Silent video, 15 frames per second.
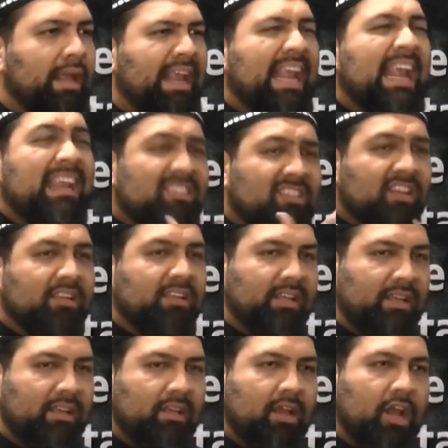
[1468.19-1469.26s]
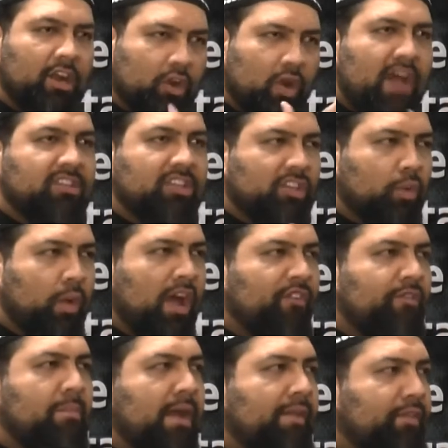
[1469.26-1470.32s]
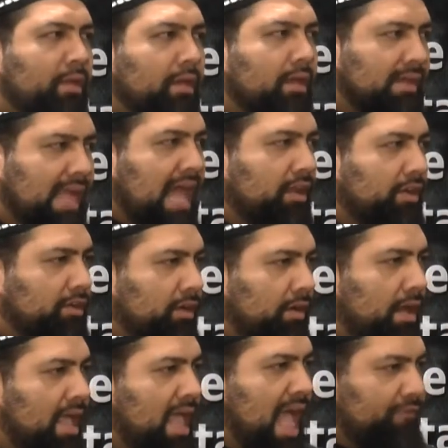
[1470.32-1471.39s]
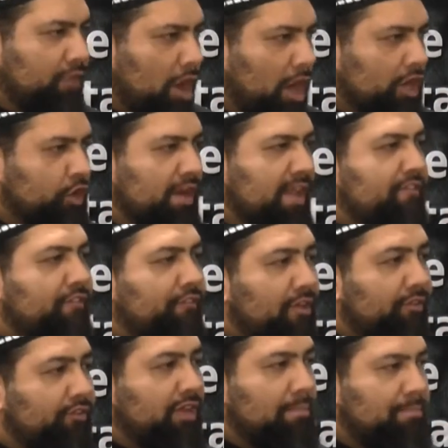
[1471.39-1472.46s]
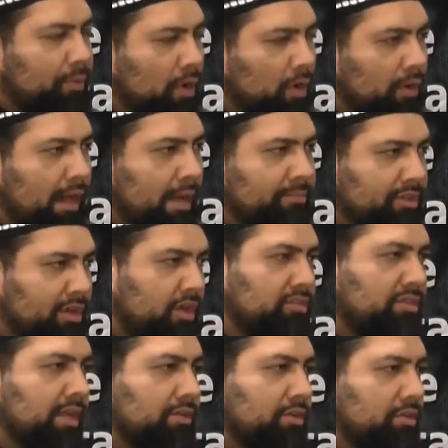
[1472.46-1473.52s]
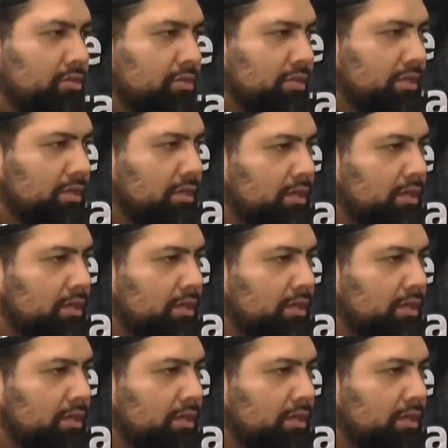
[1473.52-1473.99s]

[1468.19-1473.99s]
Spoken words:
easily across a 12-month calendar, have 150 programs in our centers.